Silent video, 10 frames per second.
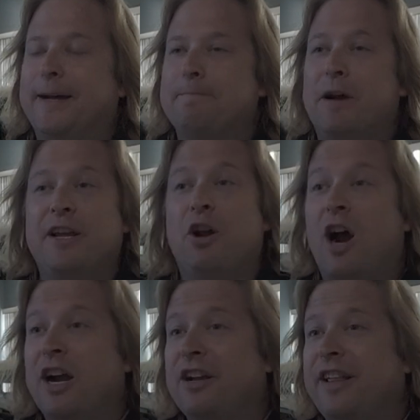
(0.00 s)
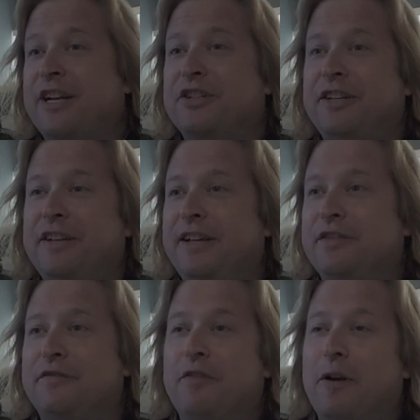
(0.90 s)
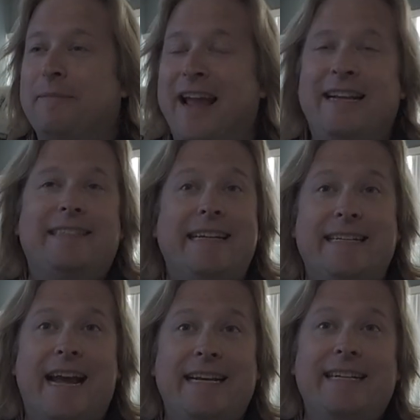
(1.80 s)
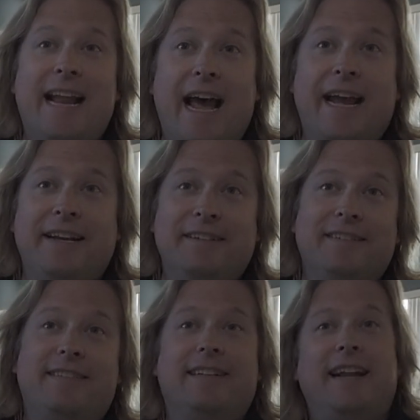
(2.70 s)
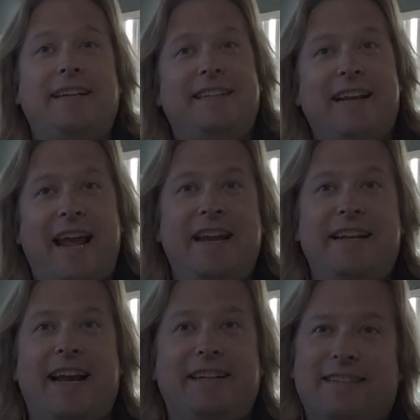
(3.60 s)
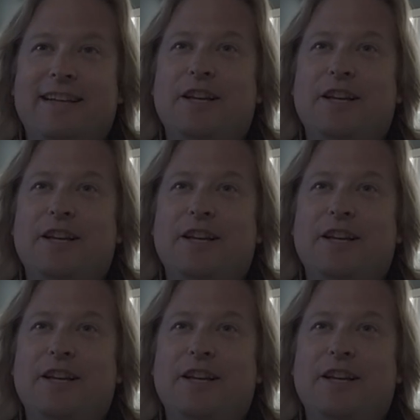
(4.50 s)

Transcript: our collection is from 1899 to 1988.